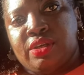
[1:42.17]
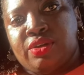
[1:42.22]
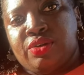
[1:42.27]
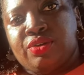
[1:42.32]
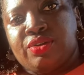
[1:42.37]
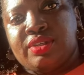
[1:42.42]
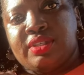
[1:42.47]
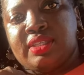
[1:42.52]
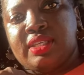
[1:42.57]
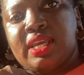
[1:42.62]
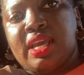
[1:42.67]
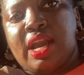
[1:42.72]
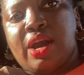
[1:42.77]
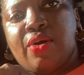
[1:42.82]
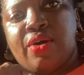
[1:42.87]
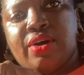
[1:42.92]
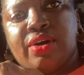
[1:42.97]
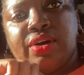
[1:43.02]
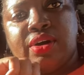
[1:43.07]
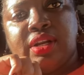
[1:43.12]
You see
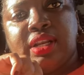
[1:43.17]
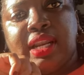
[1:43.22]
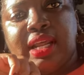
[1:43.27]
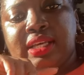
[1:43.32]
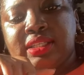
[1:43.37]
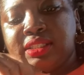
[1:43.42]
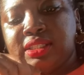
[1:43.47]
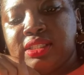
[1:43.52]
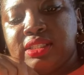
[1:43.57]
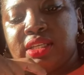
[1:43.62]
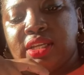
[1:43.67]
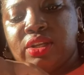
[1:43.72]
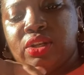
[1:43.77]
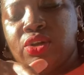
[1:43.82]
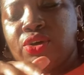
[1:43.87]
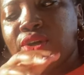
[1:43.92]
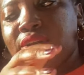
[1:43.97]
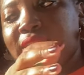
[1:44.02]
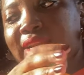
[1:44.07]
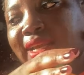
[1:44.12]
how our glasses will
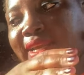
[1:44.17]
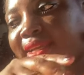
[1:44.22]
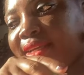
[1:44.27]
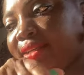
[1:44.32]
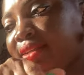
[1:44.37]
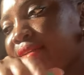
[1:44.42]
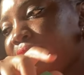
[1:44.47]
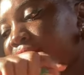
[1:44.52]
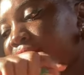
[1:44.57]
look like.